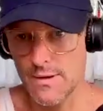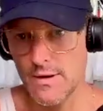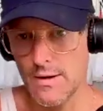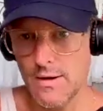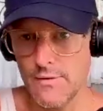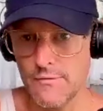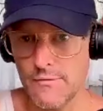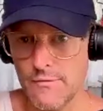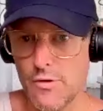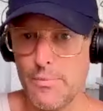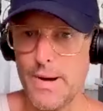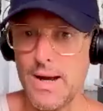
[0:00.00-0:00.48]

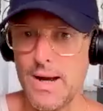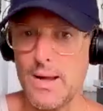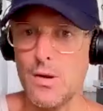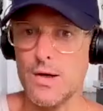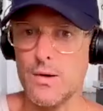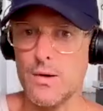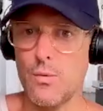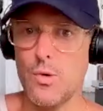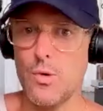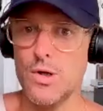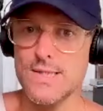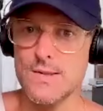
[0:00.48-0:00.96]
For
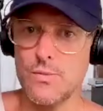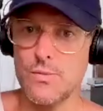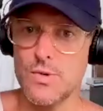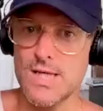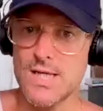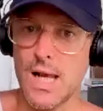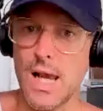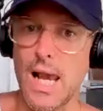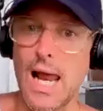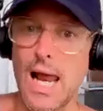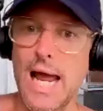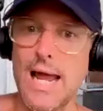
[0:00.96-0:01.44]
like, what's
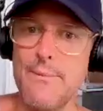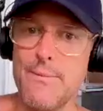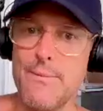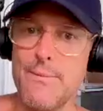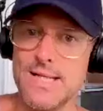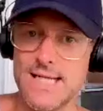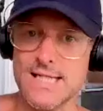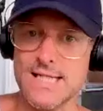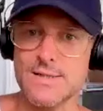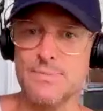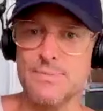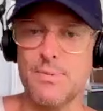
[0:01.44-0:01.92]
a
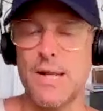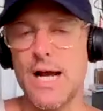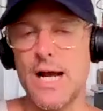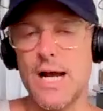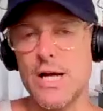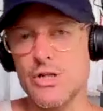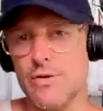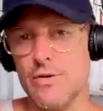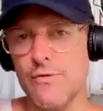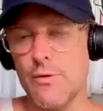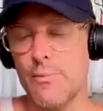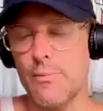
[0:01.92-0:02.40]
layman's
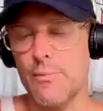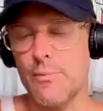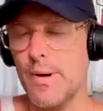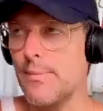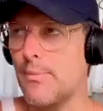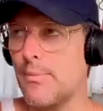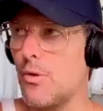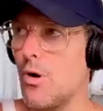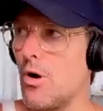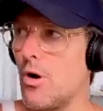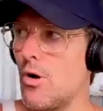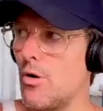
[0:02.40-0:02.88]
explanation for
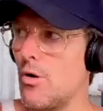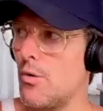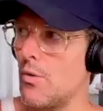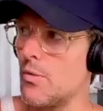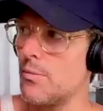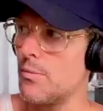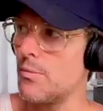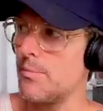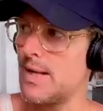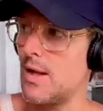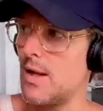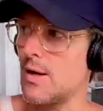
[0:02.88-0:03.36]
people who
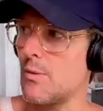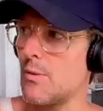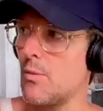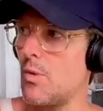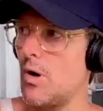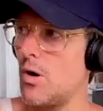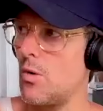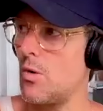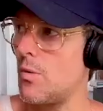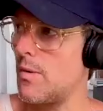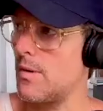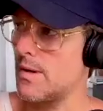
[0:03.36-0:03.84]
will be like,
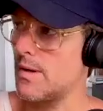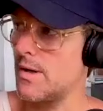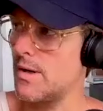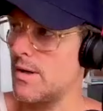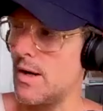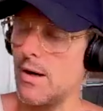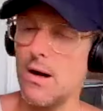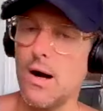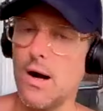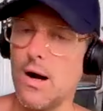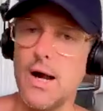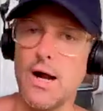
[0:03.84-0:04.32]
well,
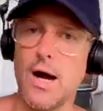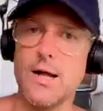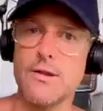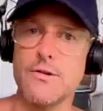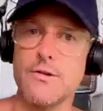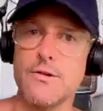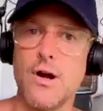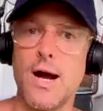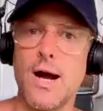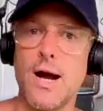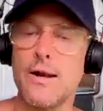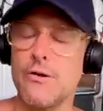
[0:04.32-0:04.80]
I
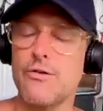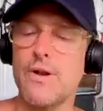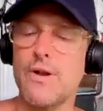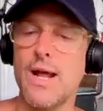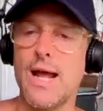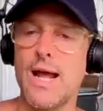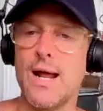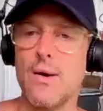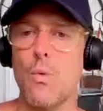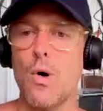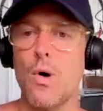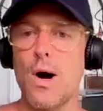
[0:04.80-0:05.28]
don't
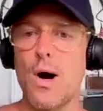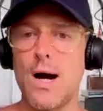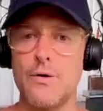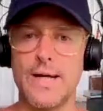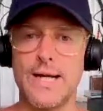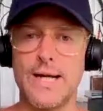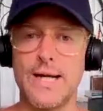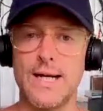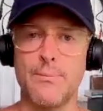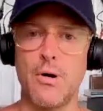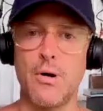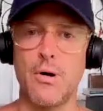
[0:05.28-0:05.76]
understand why I would
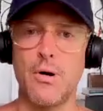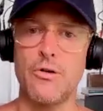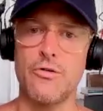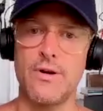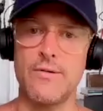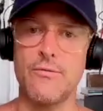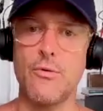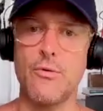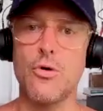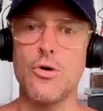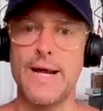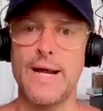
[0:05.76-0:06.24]
need a
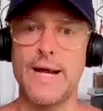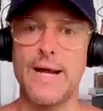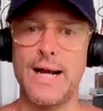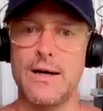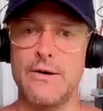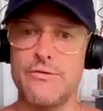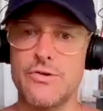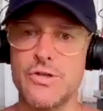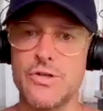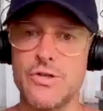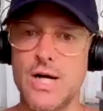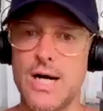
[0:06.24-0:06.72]
positive or a
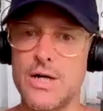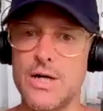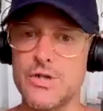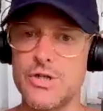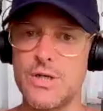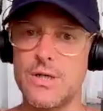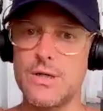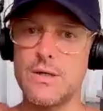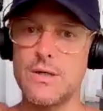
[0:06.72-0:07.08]
negative charge in.